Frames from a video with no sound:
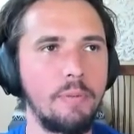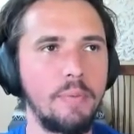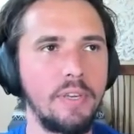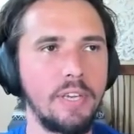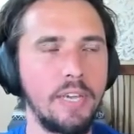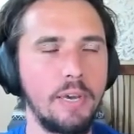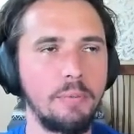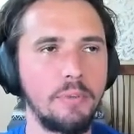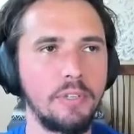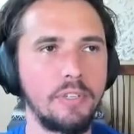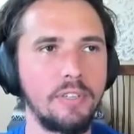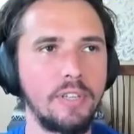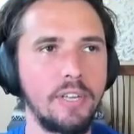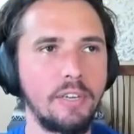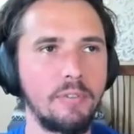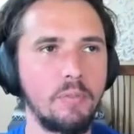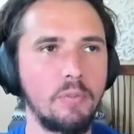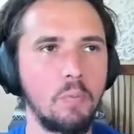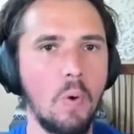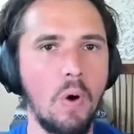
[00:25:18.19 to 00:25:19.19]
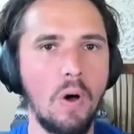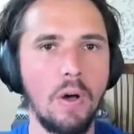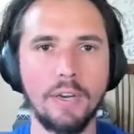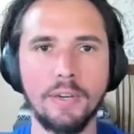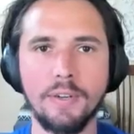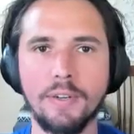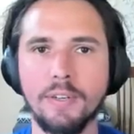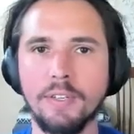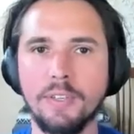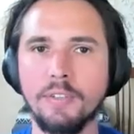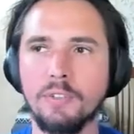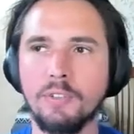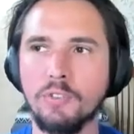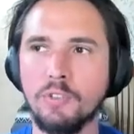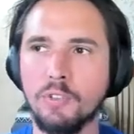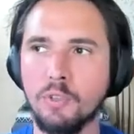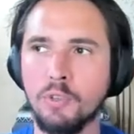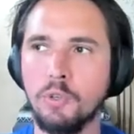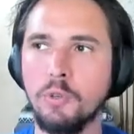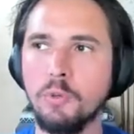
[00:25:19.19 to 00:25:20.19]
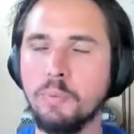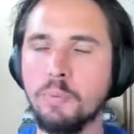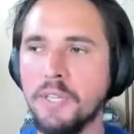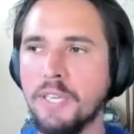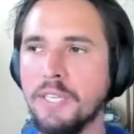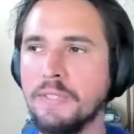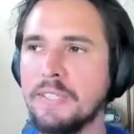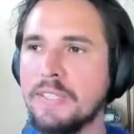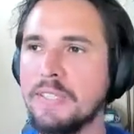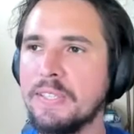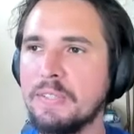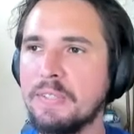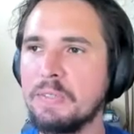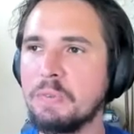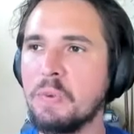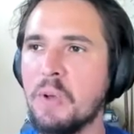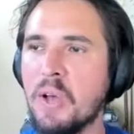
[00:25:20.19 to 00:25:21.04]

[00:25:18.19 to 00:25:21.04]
being able to like walk to places.